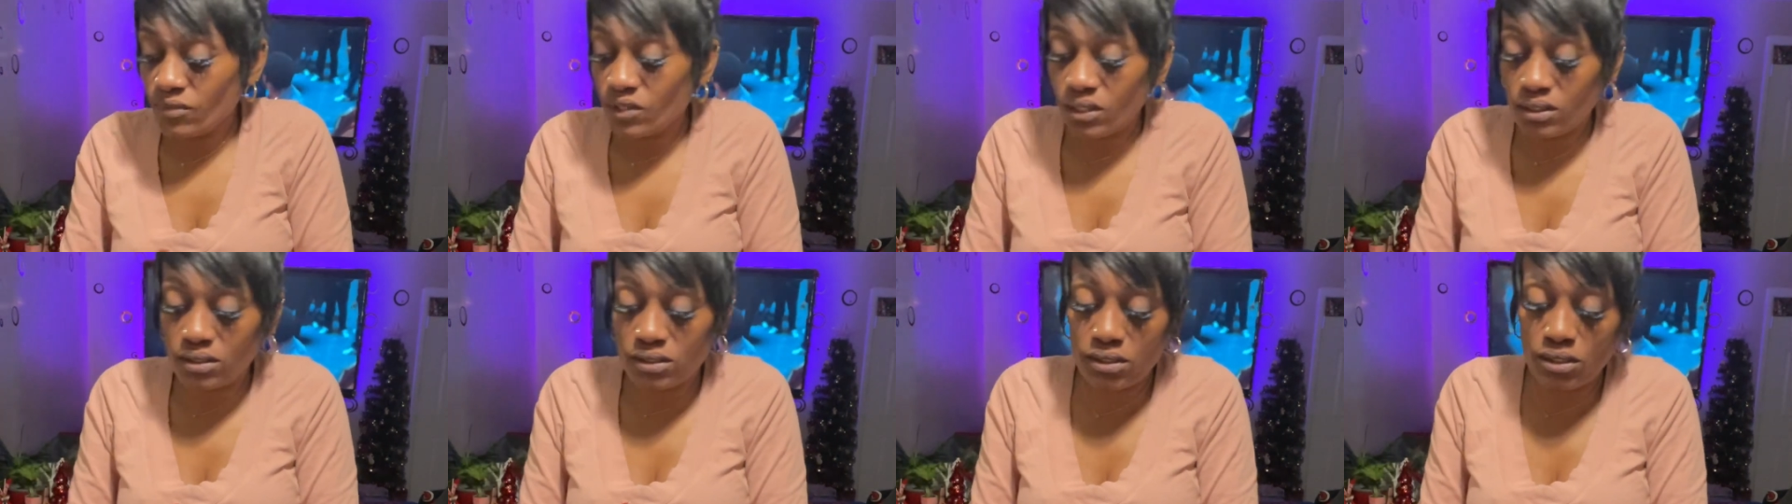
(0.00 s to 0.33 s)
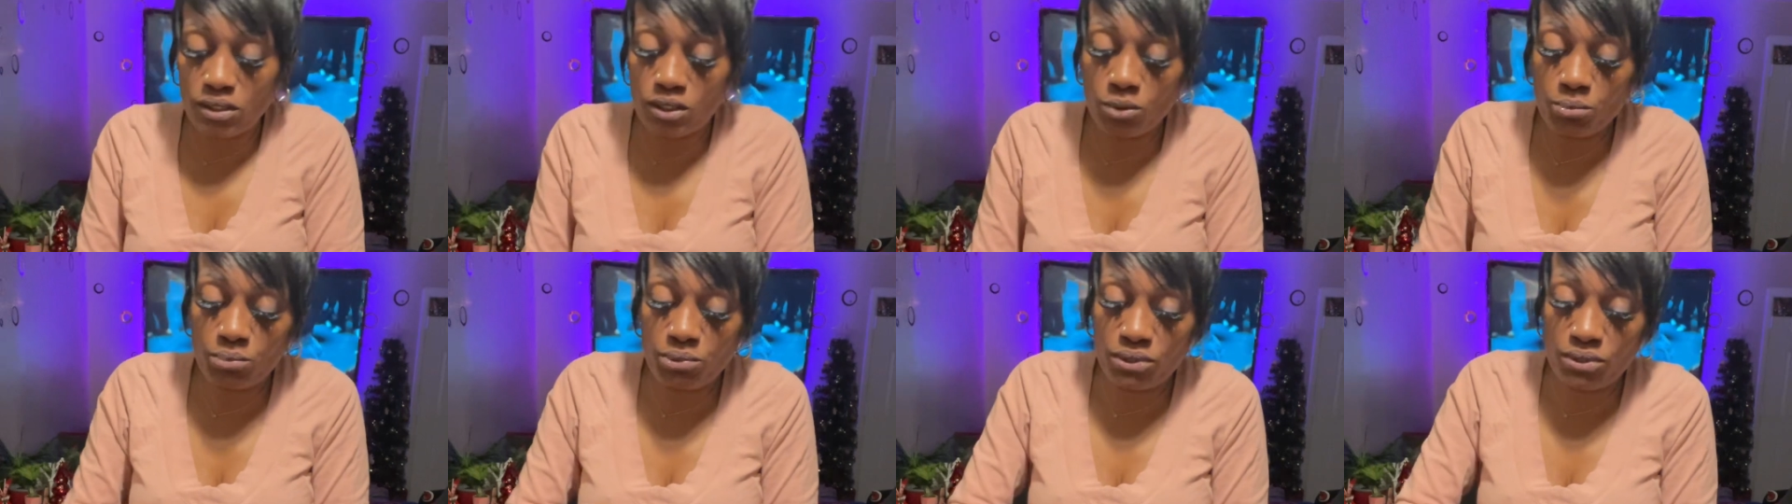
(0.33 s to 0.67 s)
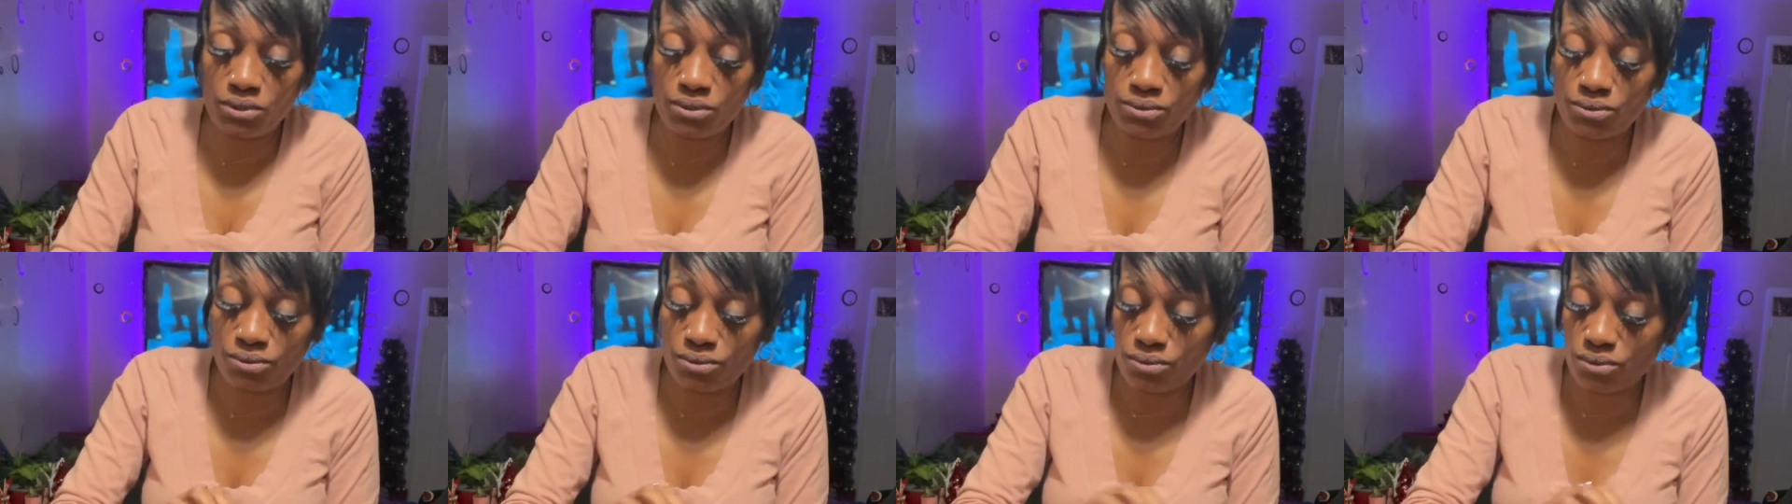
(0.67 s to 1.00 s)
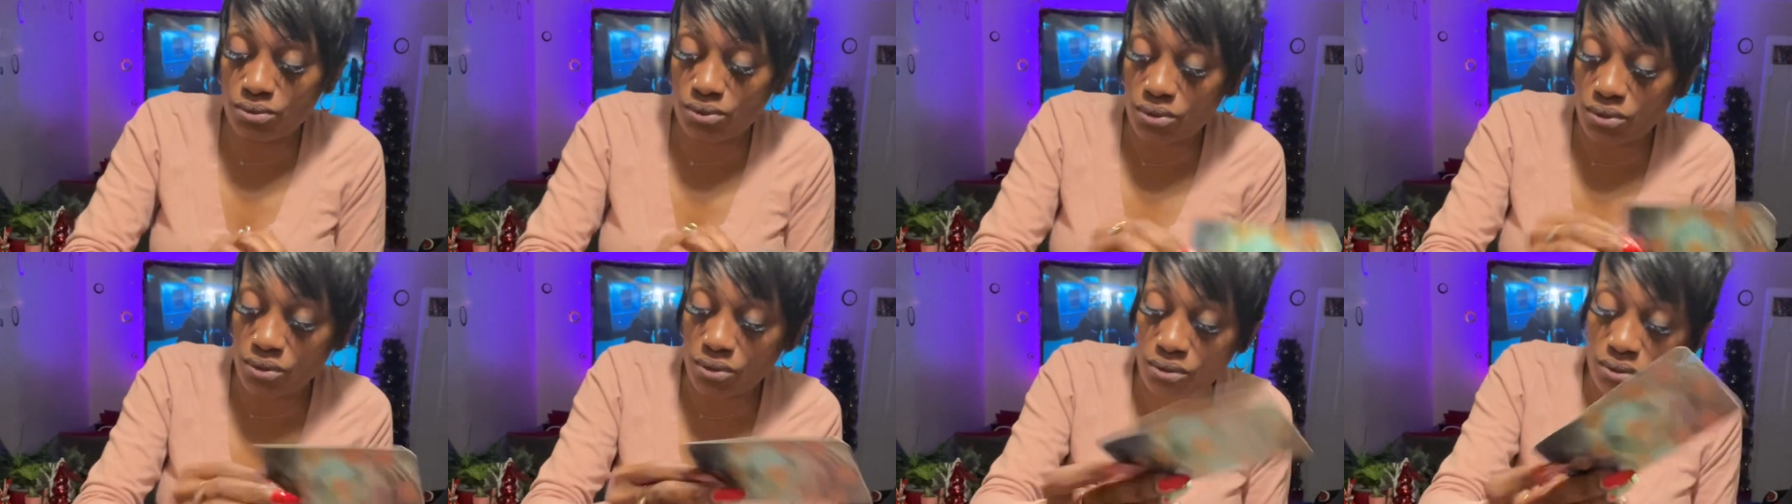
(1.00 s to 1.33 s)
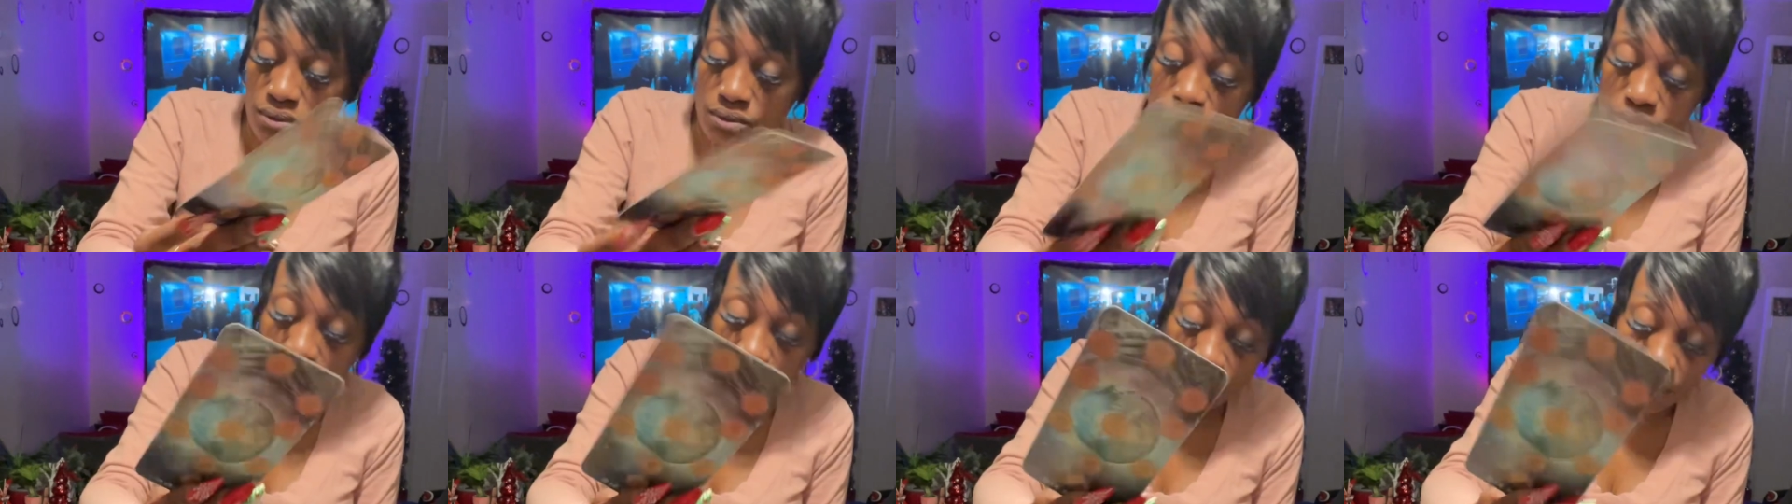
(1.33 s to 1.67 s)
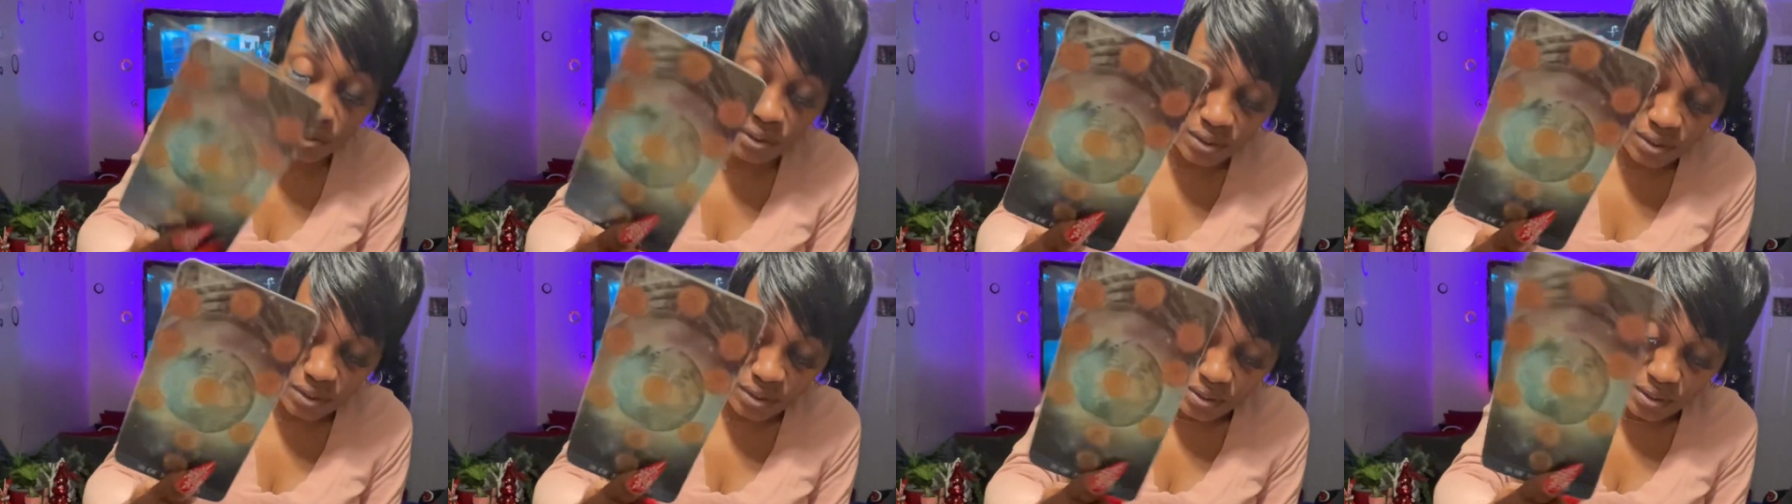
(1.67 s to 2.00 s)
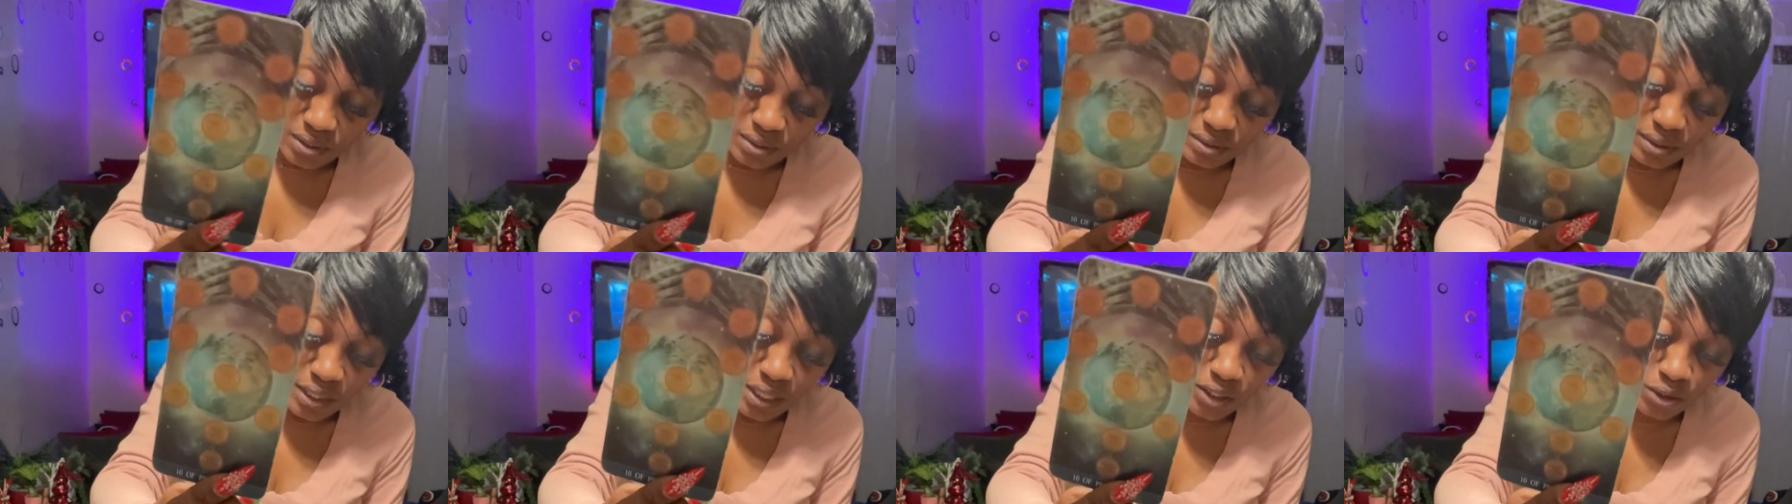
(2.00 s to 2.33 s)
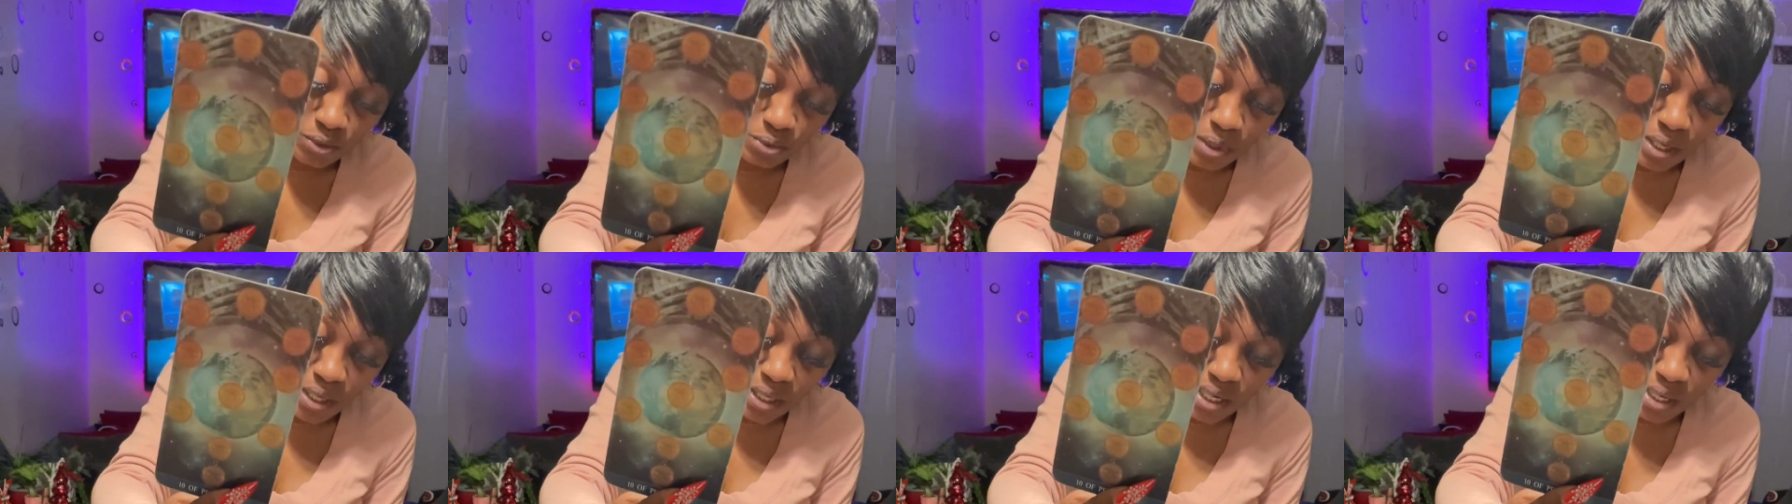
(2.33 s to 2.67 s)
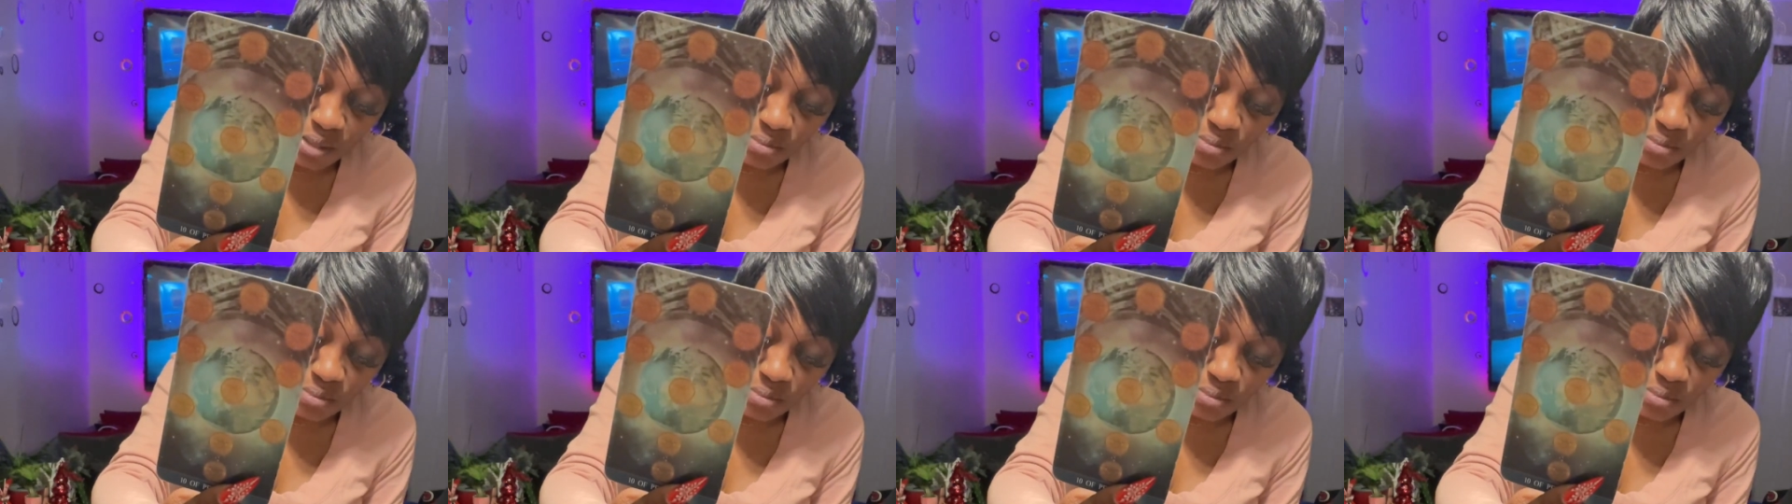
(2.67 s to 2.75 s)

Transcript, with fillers: Ten of Pentacles, girl. That's why they